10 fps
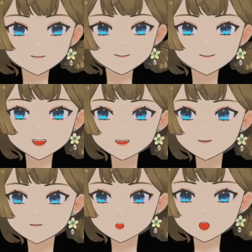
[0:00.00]
Anyways,
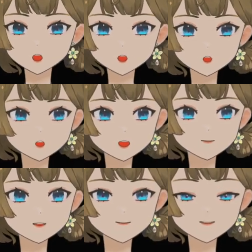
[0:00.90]
my luck, I probably
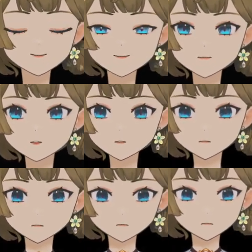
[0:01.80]
fucked up some setting and
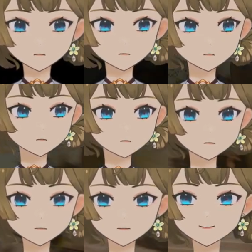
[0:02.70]
this isn't really recording
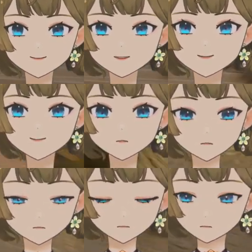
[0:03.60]
correctly anyway.
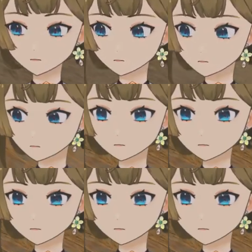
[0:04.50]
On you